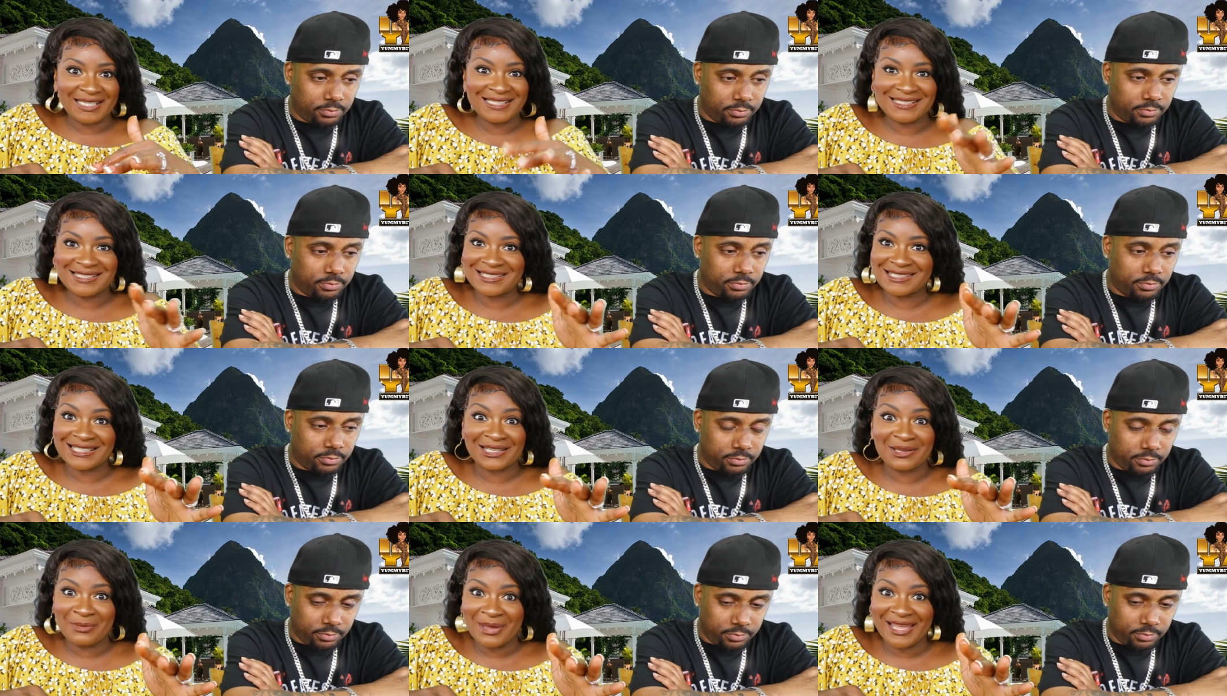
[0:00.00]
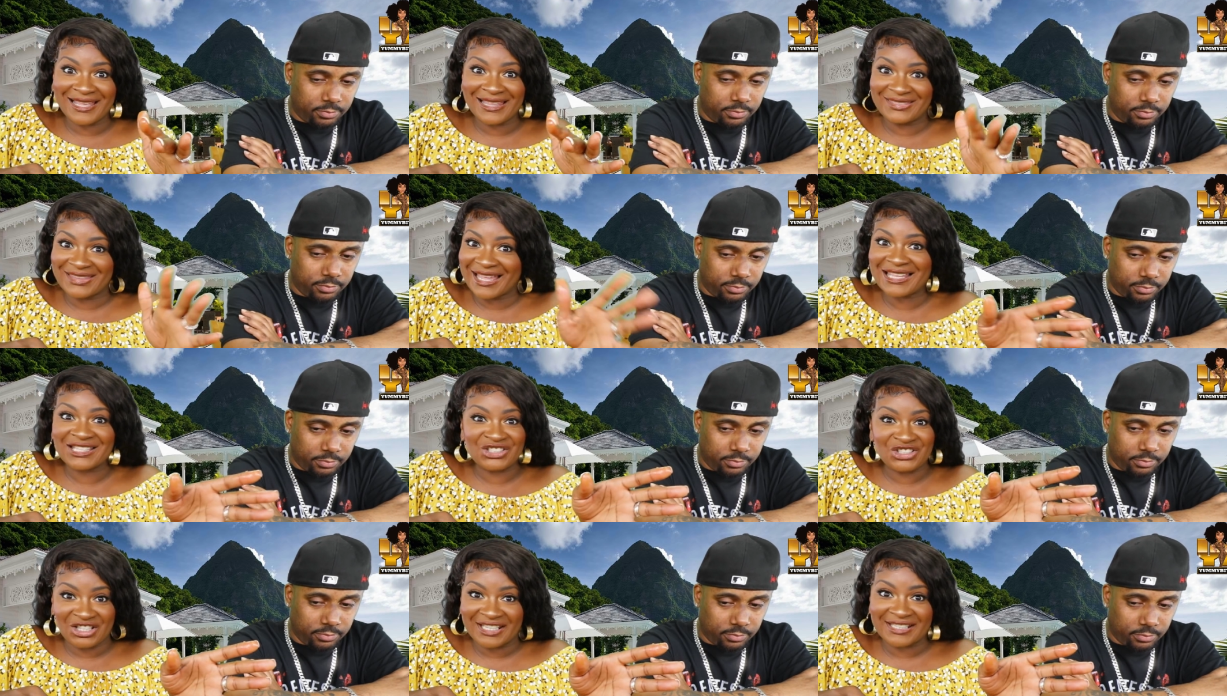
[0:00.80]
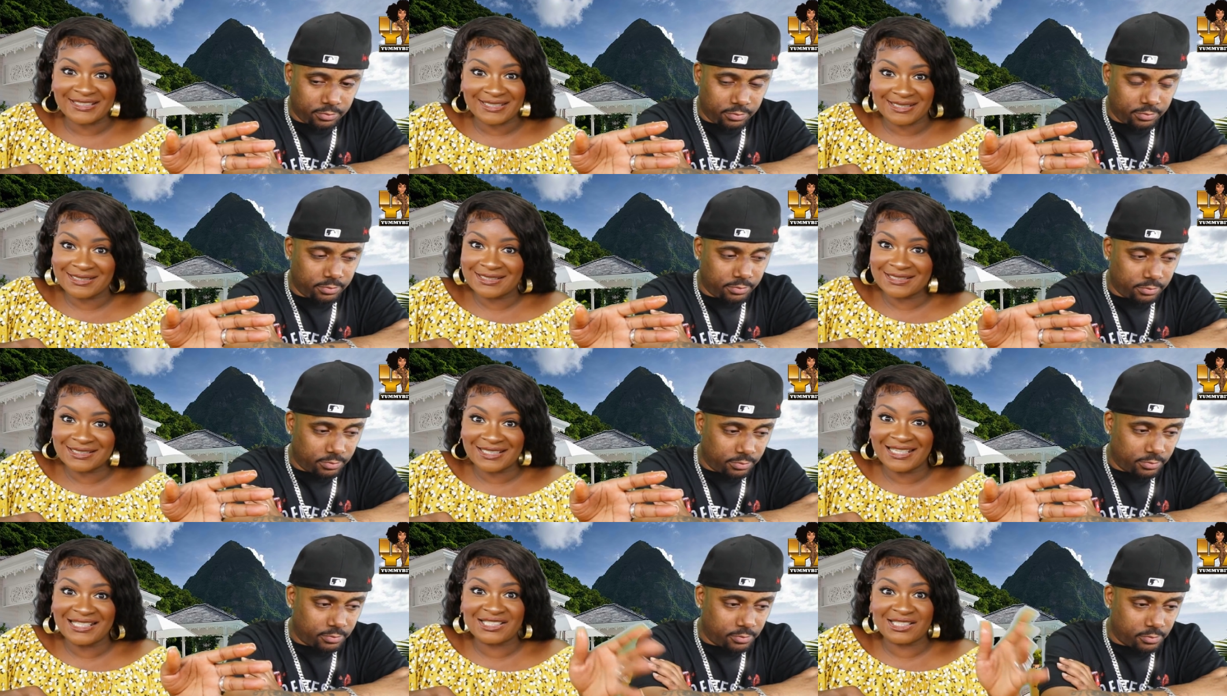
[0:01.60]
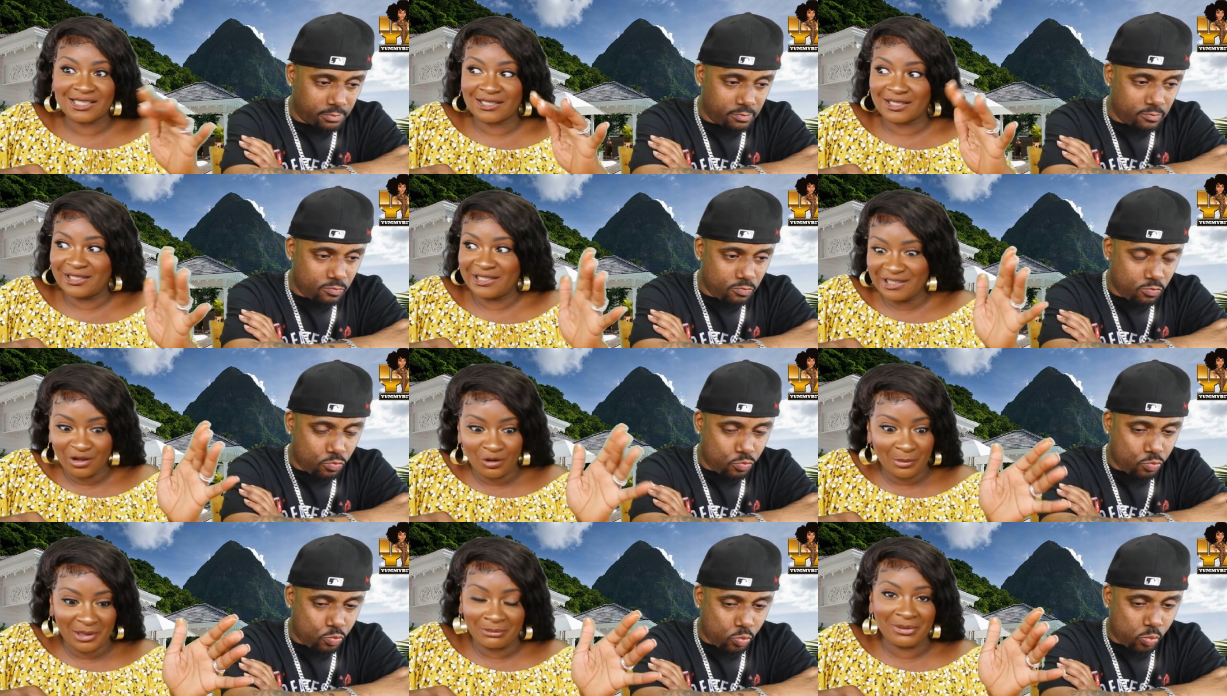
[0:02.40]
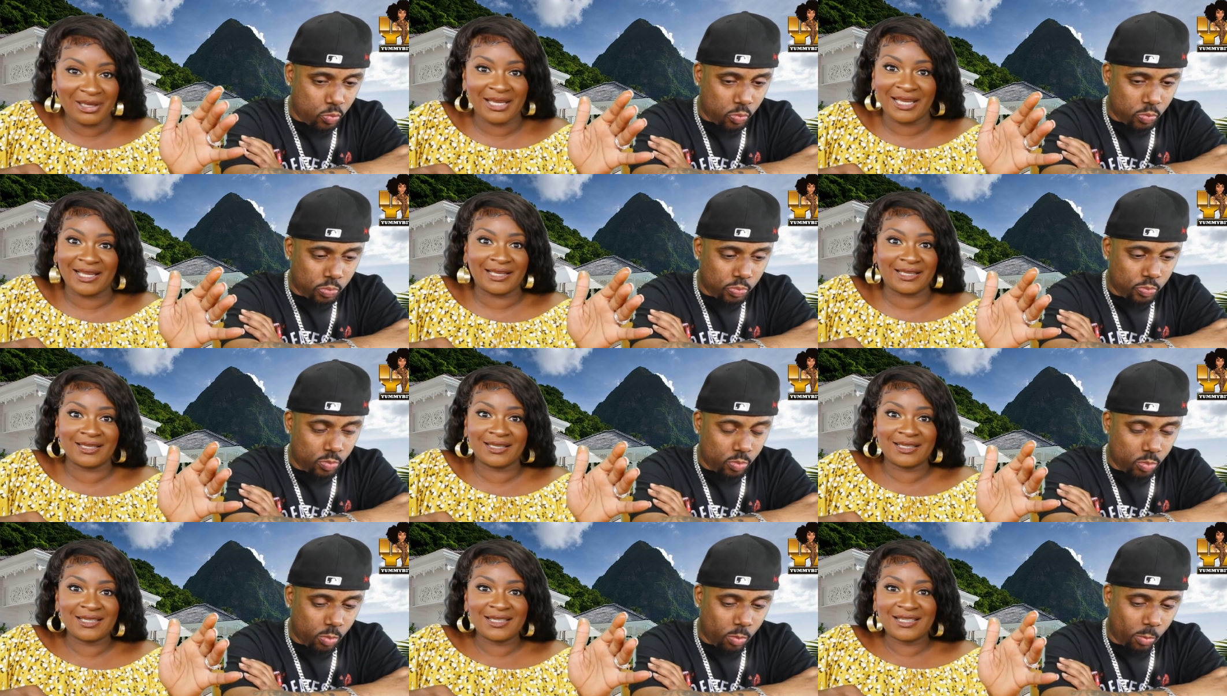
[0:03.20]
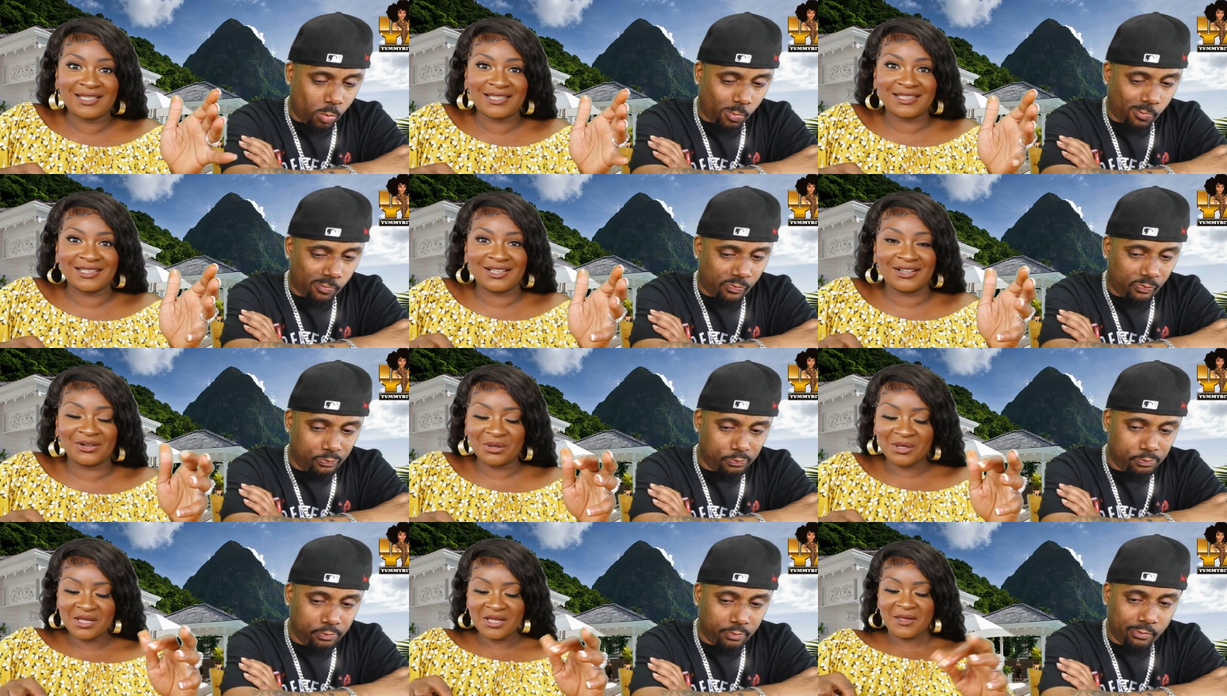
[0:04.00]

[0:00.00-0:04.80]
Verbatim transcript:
Speaker 1: He's still a man that can cheat. He's still a human being, you know?